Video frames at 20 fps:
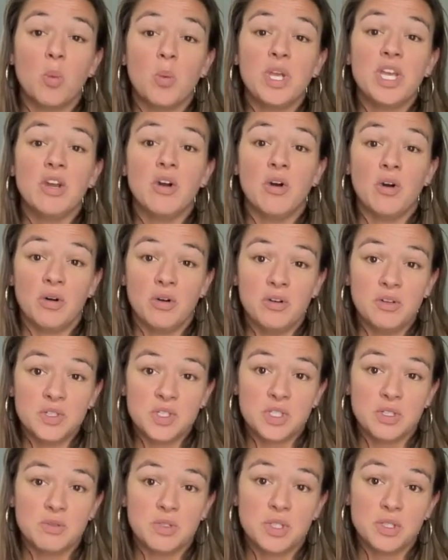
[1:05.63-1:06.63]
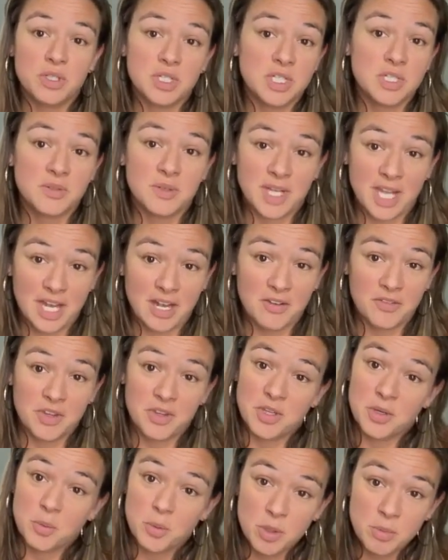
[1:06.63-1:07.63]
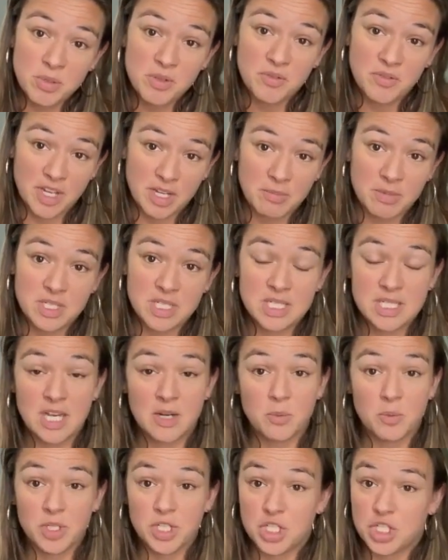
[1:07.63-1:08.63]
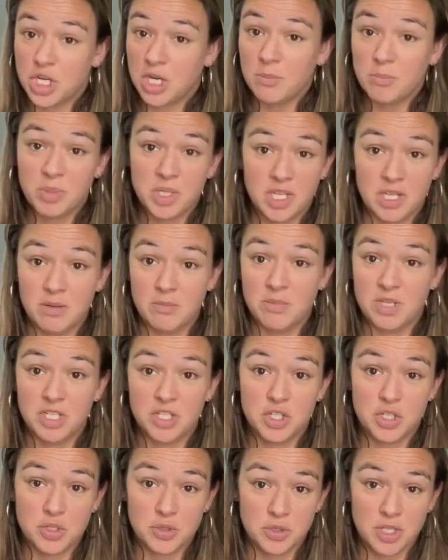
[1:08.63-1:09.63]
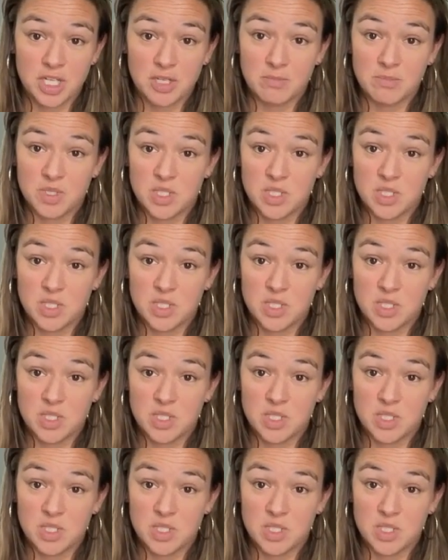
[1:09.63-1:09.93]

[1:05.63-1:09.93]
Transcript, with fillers: we also took into account that there would be families that would jump in midstream.